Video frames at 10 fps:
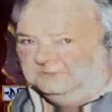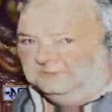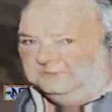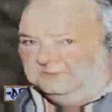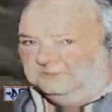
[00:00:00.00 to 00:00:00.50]

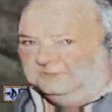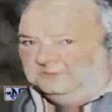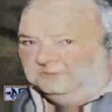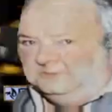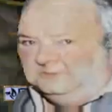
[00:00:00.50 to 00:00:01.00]

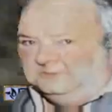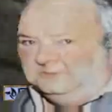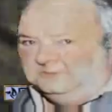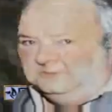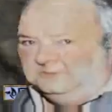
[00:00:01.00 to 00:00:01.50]

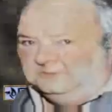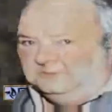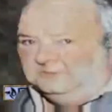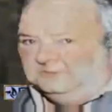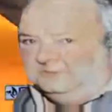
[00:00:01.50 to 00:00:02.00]

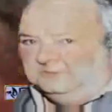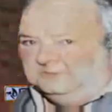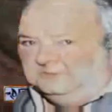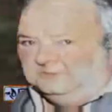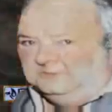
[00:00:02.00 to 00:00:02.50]

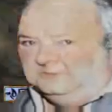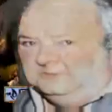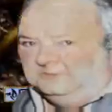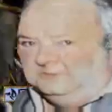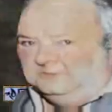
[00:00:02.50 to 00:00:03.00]

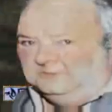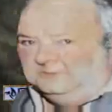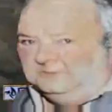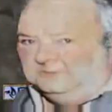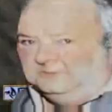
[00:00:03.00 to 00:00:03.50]

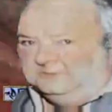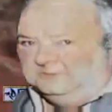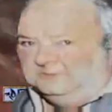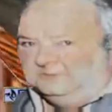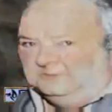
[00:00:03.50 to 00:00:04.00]

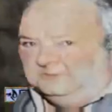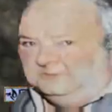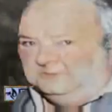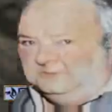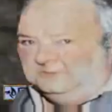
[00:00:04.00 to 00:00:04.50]

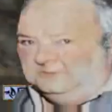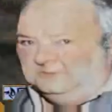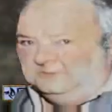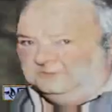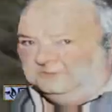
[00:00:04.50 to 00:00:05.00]

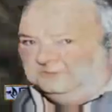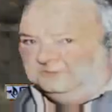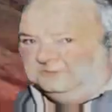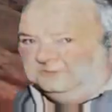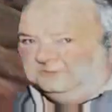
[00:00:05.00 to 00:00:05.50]

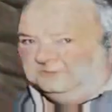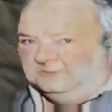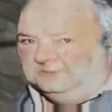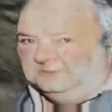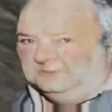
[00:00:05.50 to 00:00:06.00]

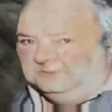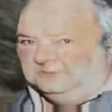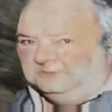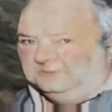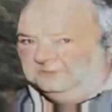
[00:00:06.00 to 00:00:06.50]

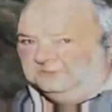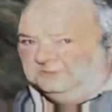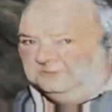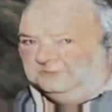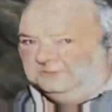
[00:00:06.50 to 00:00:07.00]

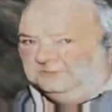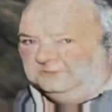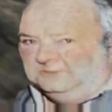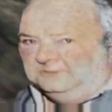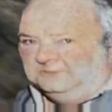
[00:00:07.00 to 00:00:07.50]

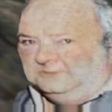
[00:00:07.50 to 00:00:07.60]
[no speech]